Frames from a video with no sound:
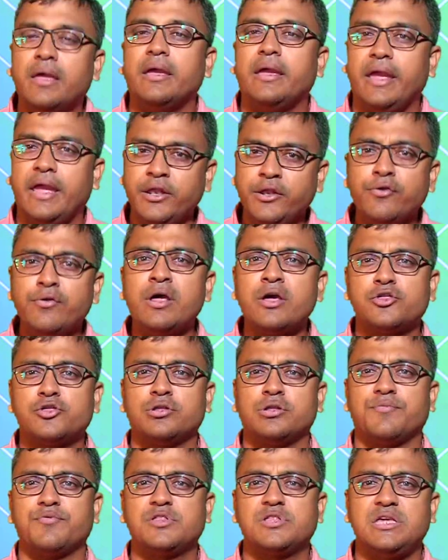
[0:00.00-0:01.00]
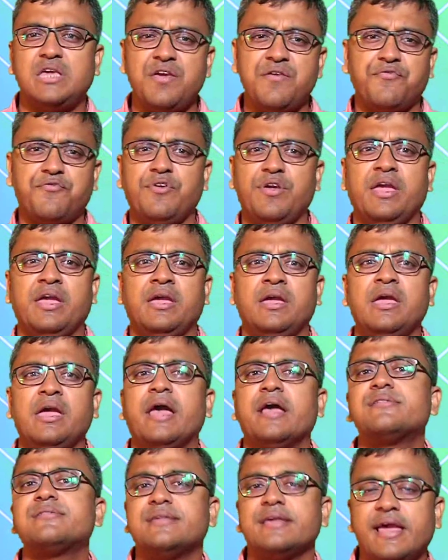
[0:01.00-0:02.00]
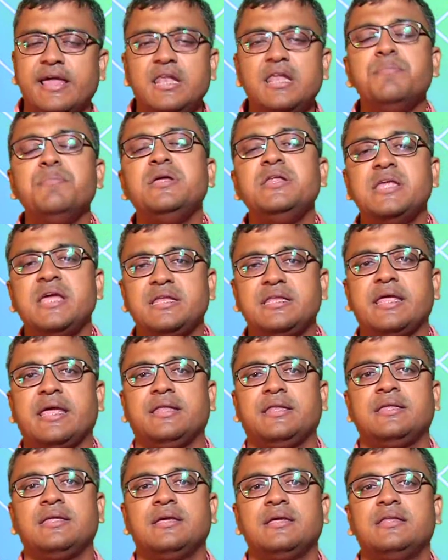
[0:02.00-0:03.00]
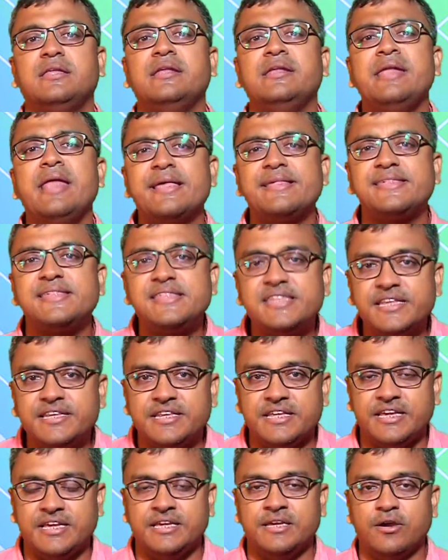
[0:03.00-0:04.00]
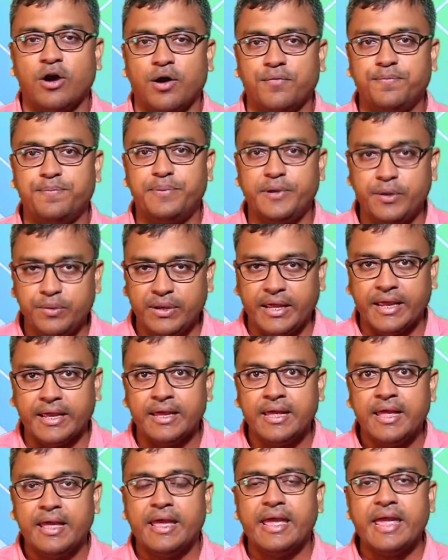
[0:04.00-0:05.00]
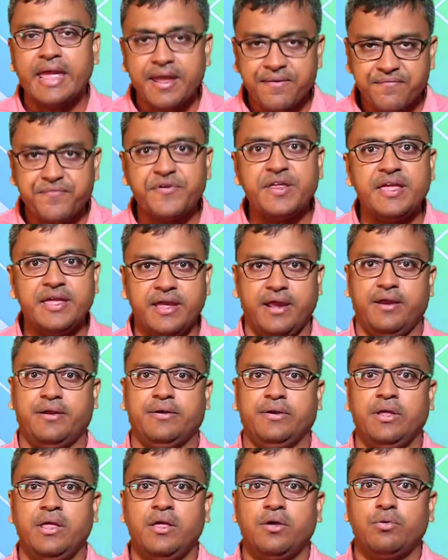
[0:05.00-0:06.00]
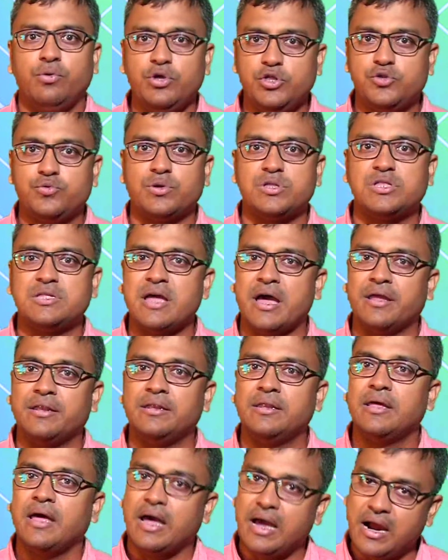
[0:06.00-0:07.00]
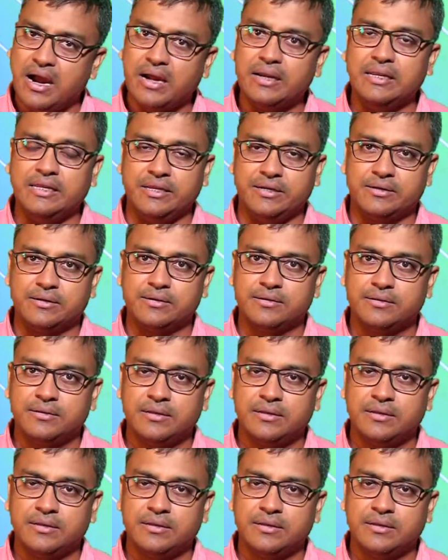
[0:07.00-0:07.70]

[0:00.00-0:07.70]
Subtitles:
Introduction of skiffing has eliminated the necessity of pruning every year, which was done earlier.